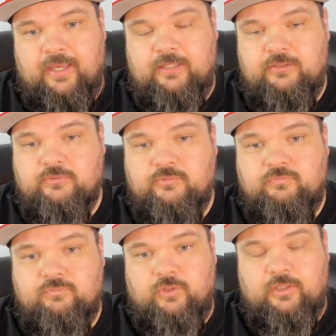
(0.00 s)
And
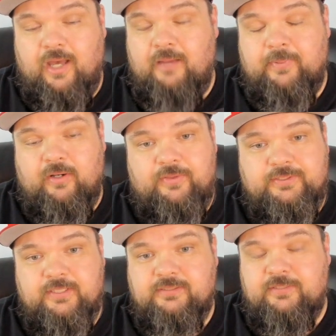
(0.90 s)
you look up and all of a
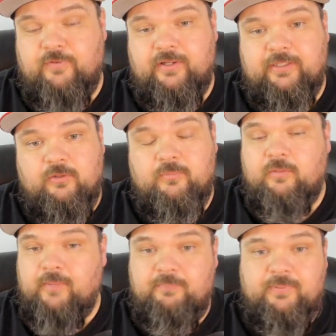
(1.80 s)
sudden Stephon
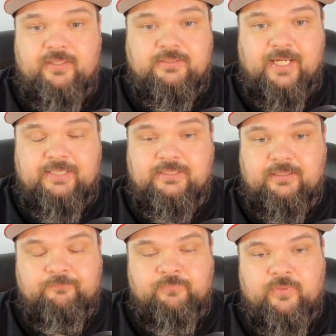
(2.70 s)
Gilmore might be
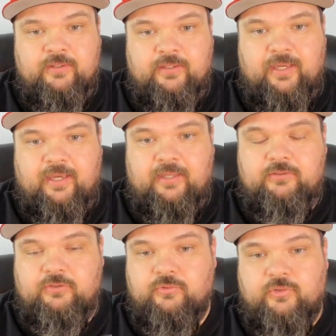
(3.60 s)
enticing.
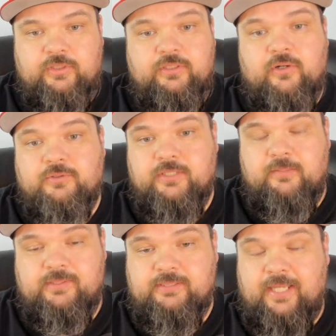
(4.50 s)
And you could go to
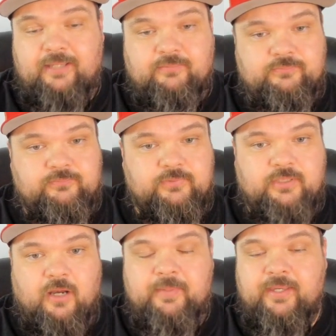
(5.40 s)
him and say, hey,
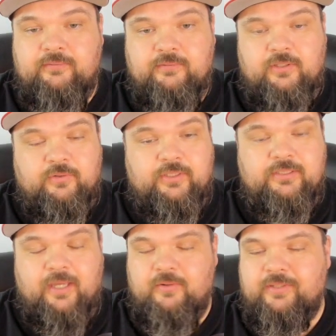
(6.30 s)
come in.
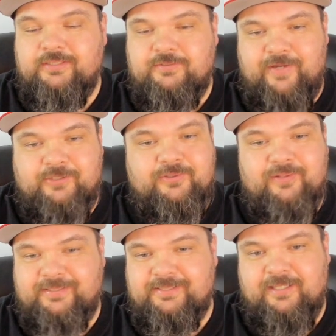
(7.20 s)
I know he's a veteran
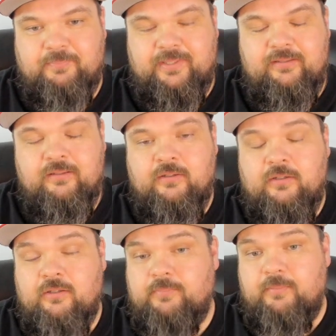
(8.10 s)
who likes to compete,
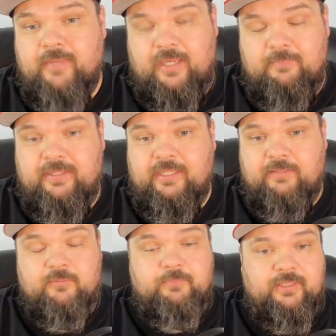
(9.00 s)
but maybe
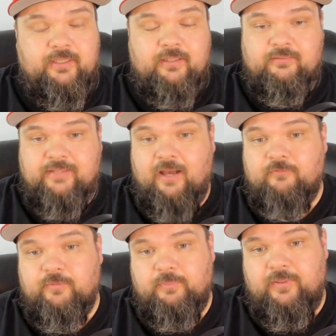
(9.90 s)
he would be
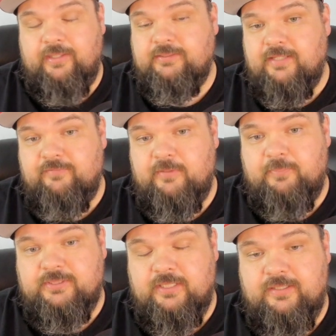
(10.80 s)
down for playing
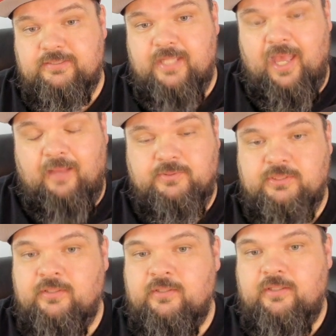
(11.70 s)
70% of the
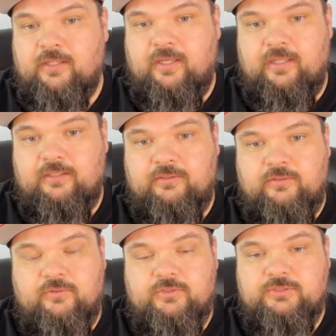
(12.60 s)
snaps. And,
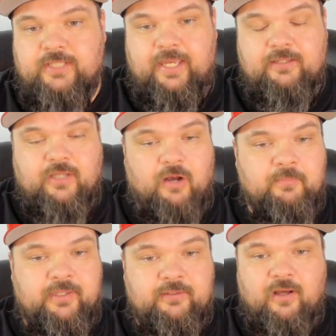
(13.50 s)
you say, hey,
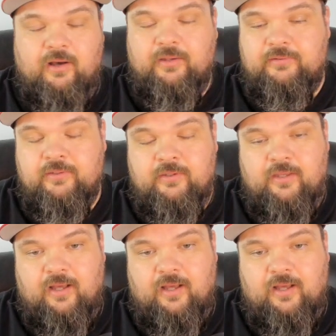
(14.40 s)
come in on